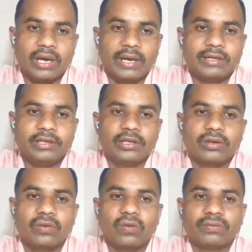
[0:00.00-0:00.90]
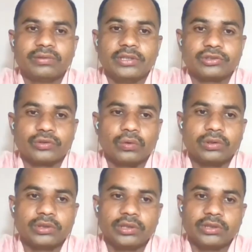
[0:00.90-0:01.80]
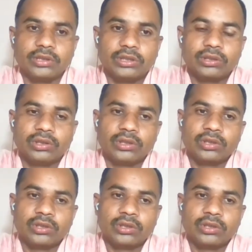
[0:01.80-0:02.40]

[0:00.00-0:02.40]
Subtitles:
idea of this quantity